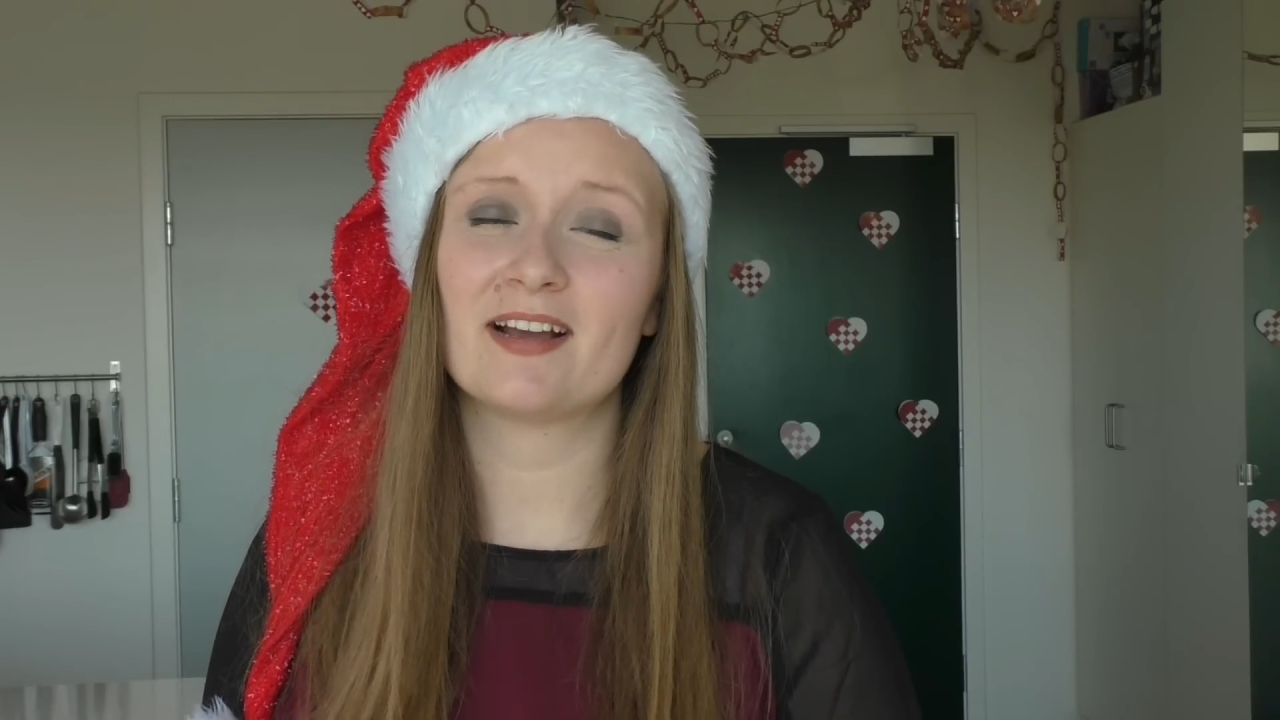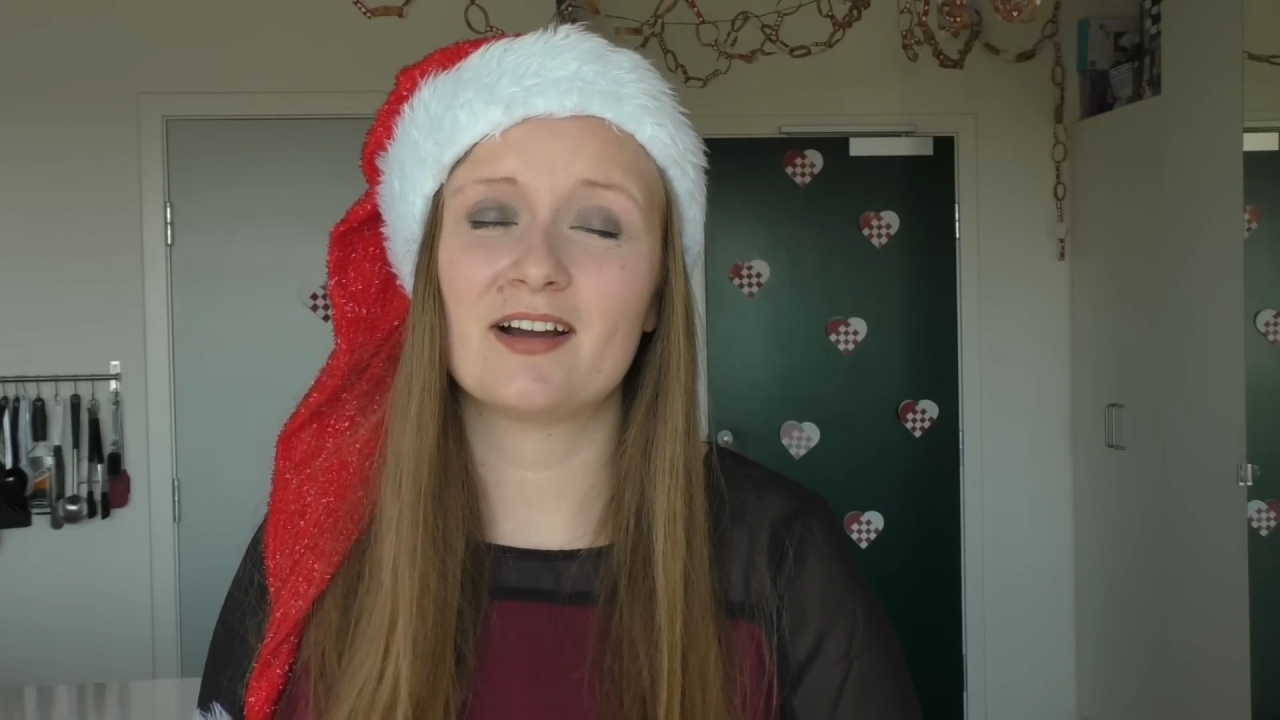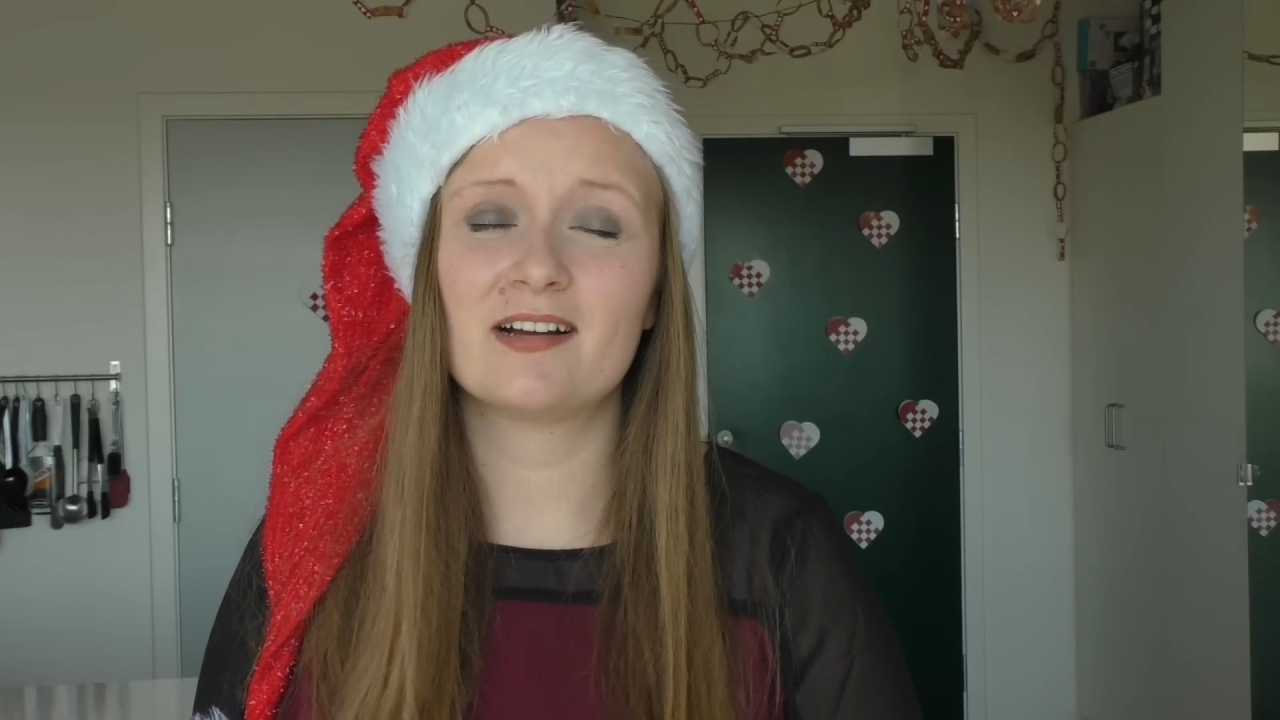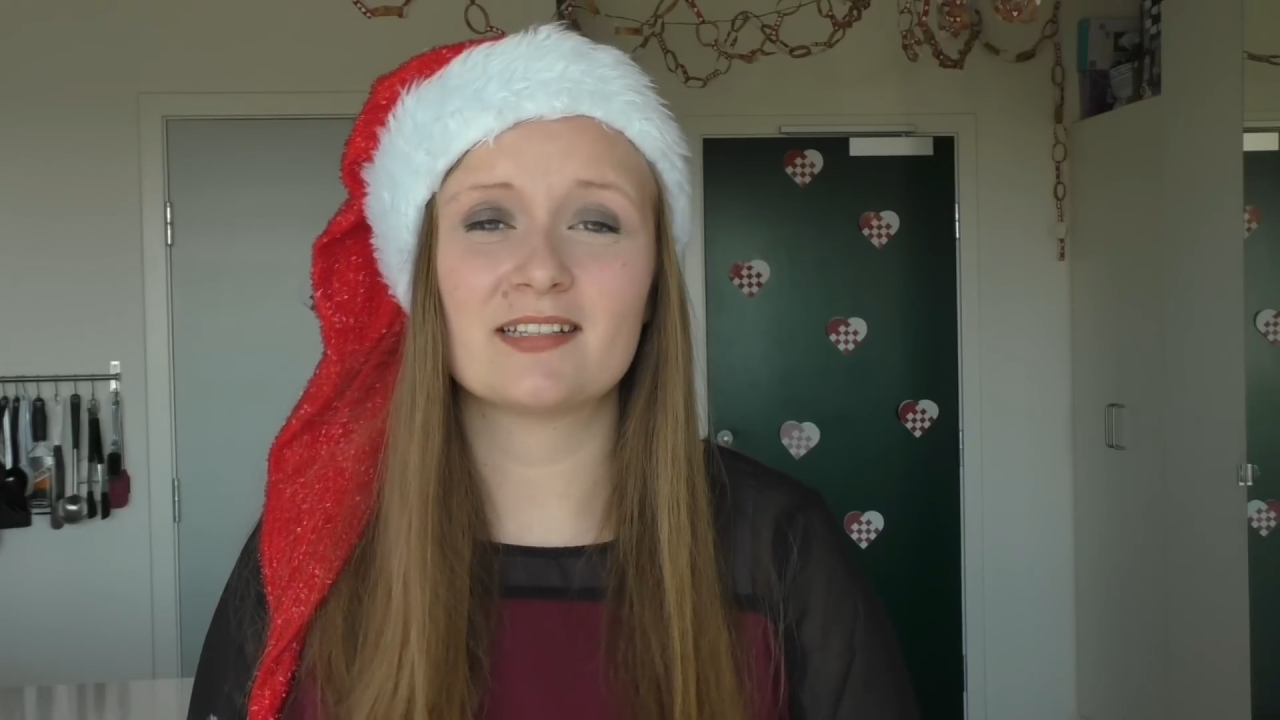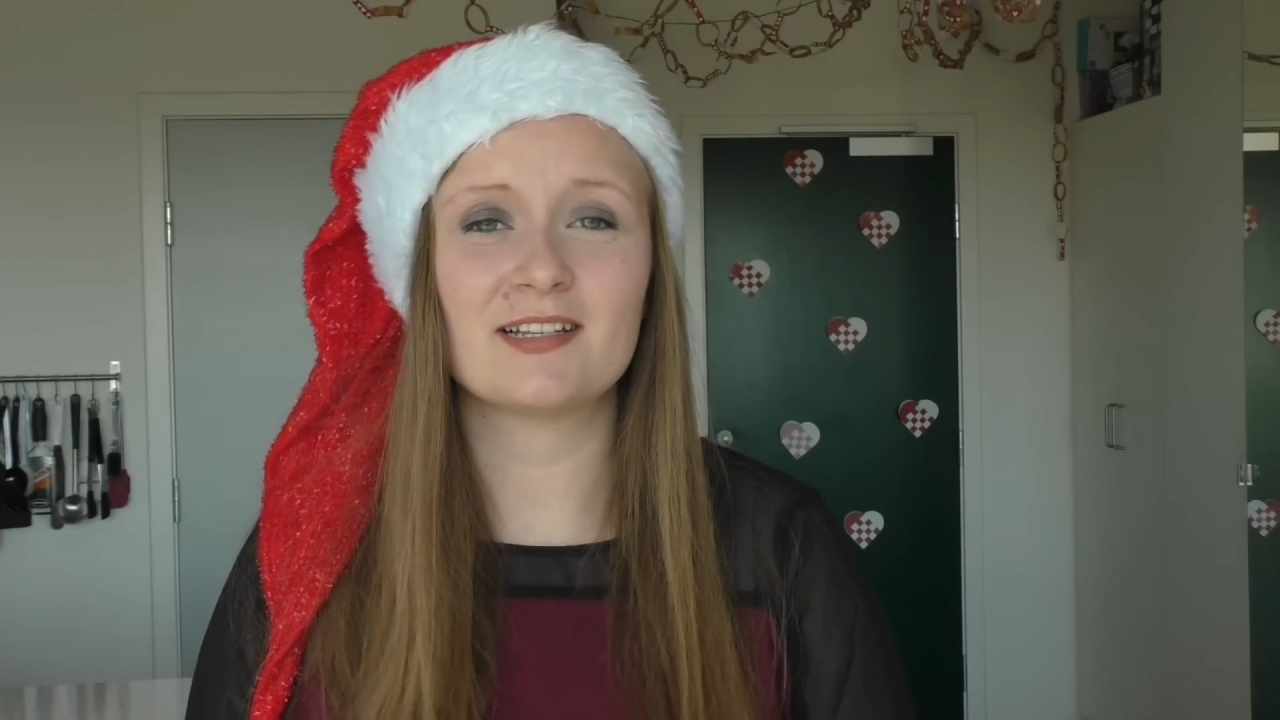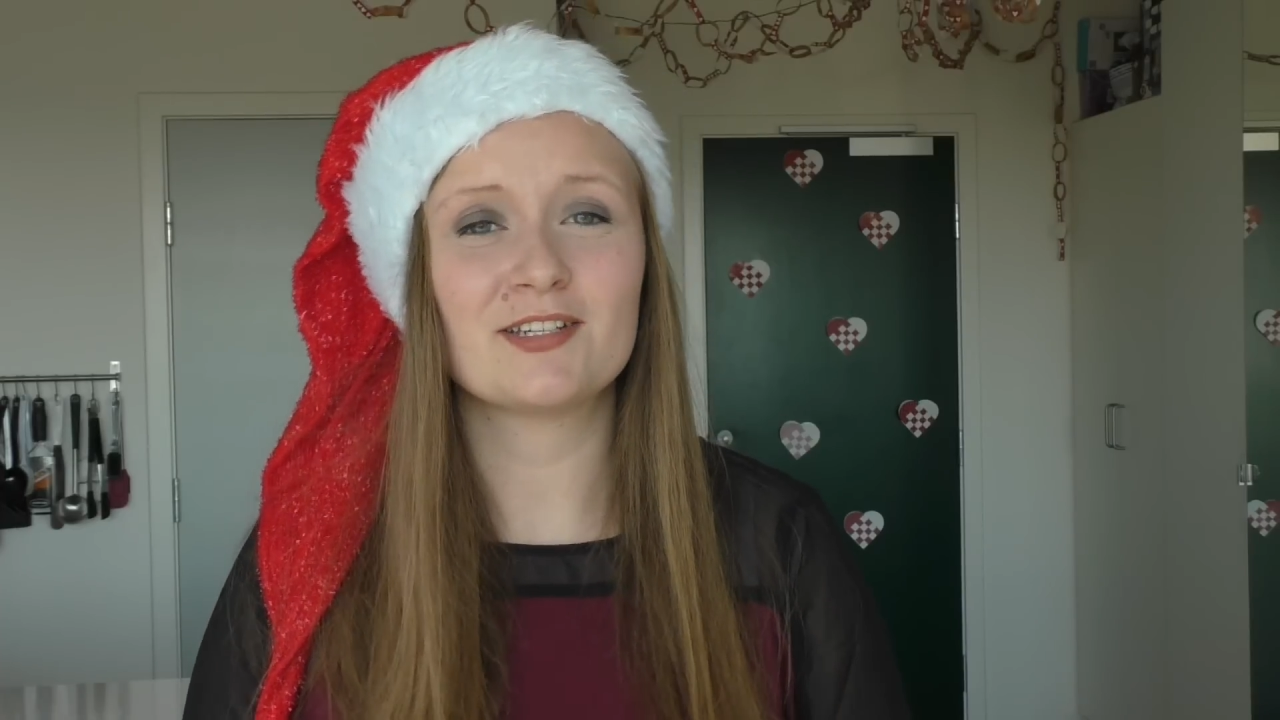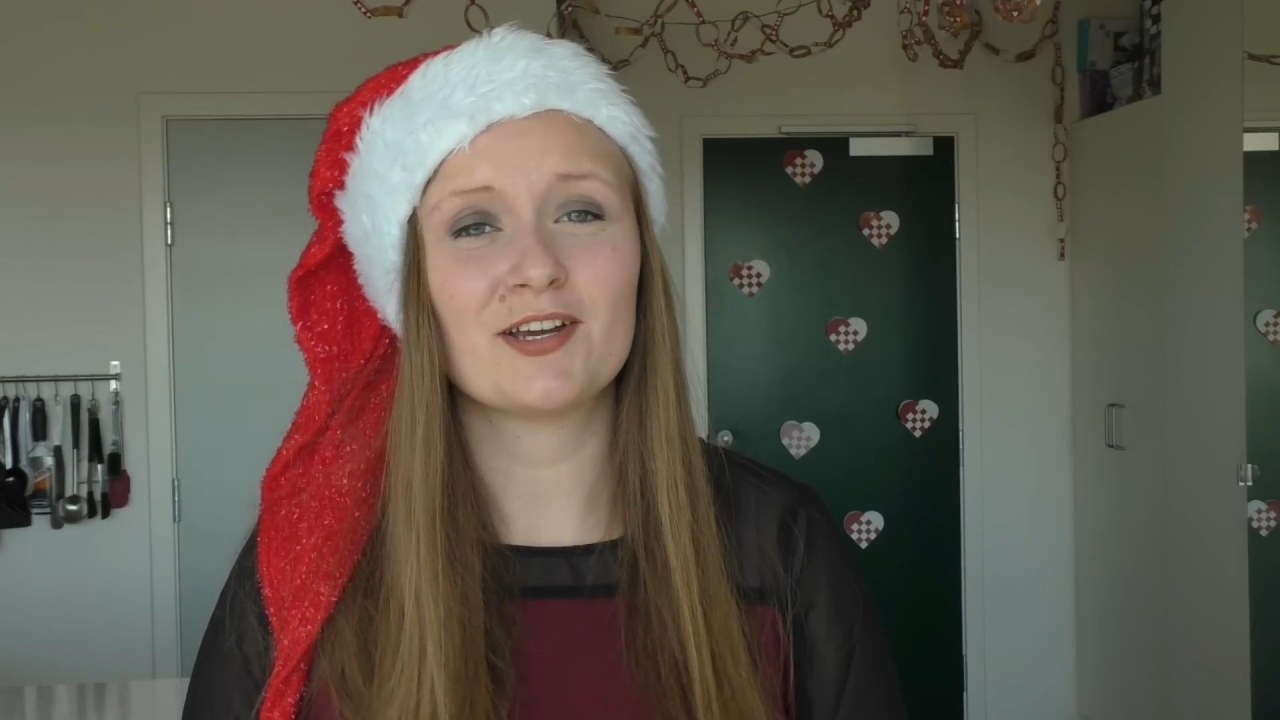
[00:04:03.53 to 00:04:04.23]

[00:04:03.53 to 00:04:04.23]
cotta